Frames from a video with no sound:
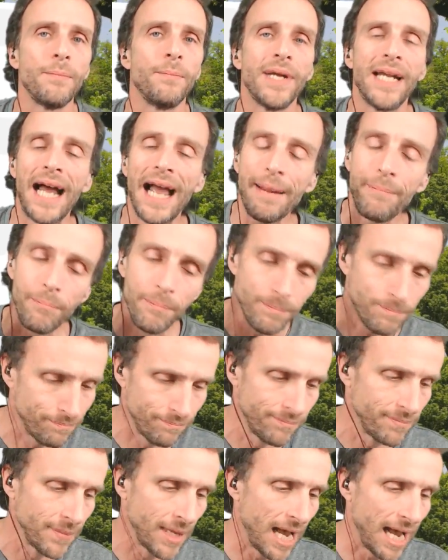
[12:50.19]
But
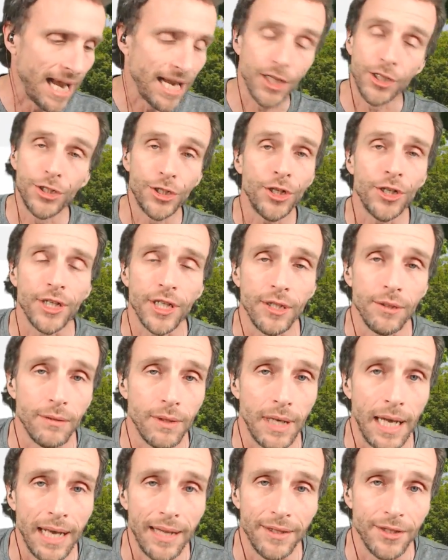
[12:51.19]
I assure you,
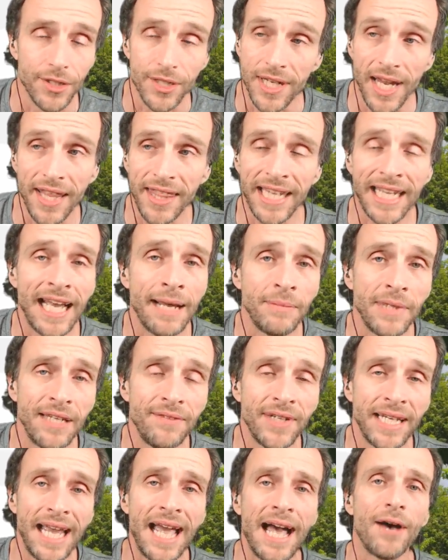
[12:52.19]
there's nothing I'm
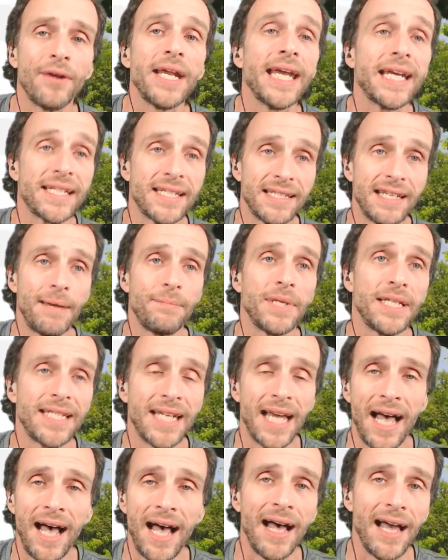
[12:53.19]
leaving out except
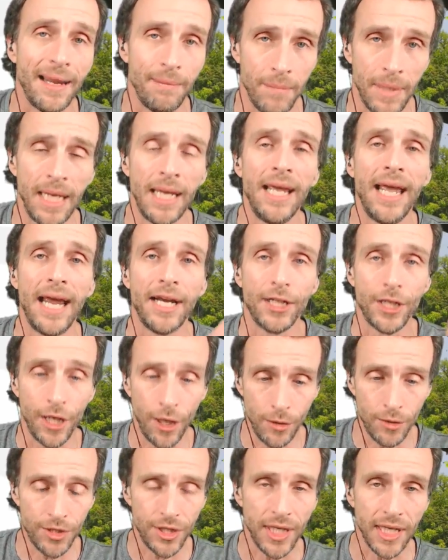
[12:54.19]
time and
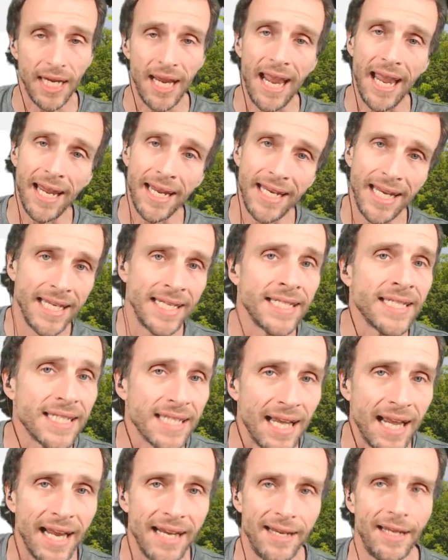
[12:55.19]
coaching and
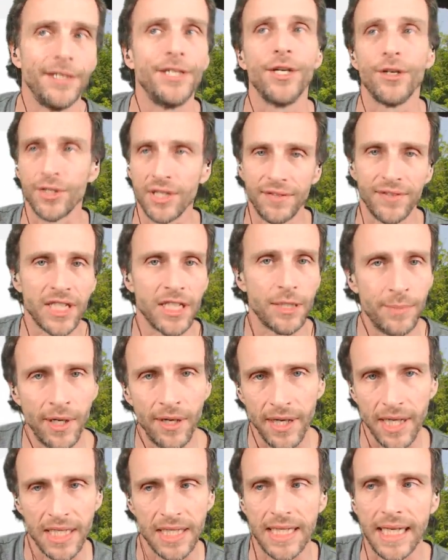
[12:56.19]
insight and years of
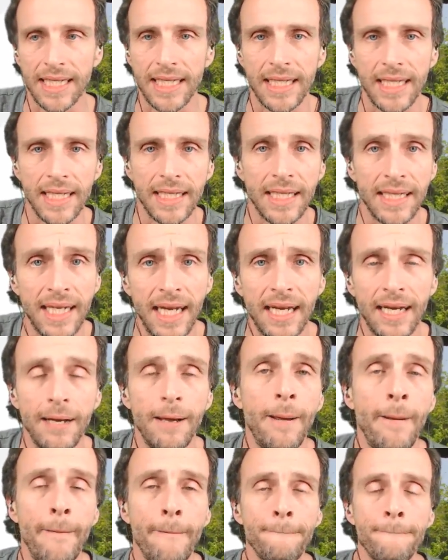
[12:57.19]
experience,
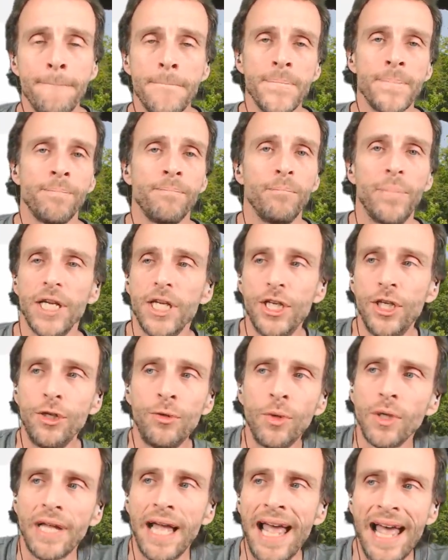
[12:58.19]
But you
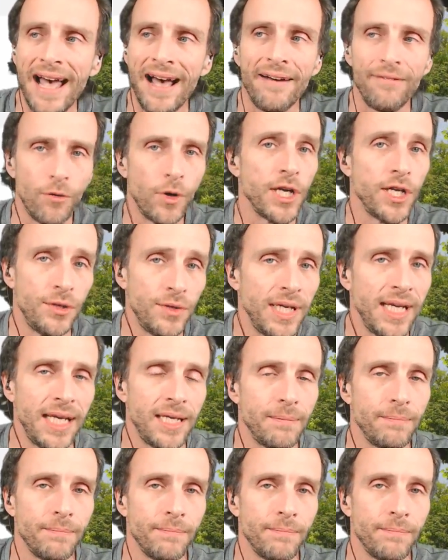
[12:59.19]
will have what you need